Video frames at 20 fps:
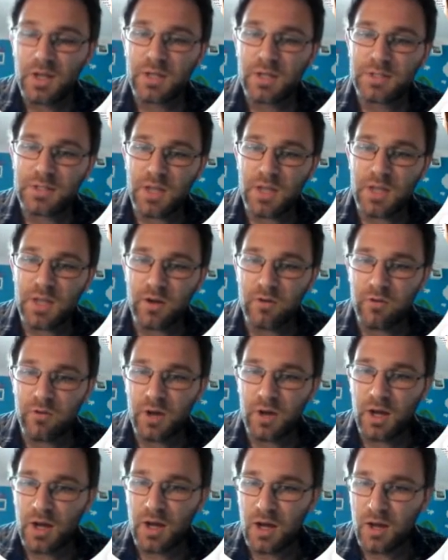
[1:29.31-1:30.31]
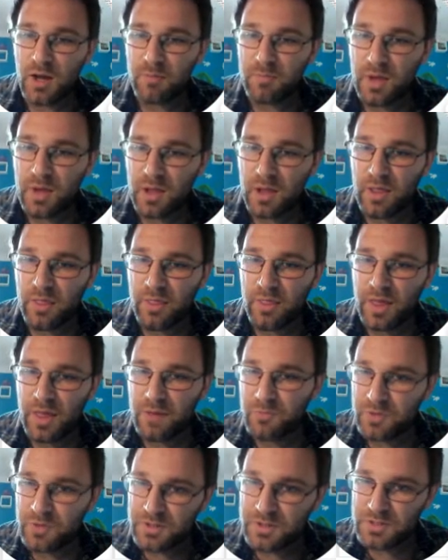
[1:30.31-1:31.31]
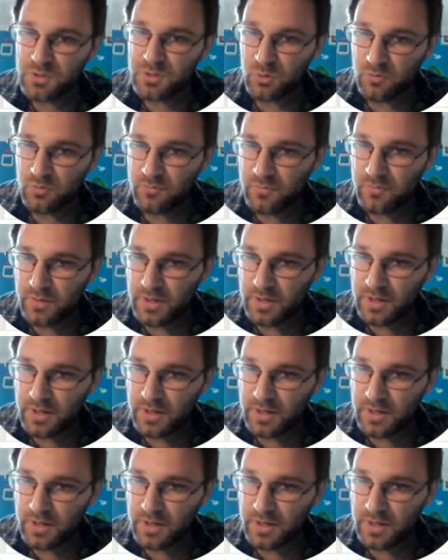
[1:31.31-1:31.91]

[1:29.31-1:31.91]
So that would sort of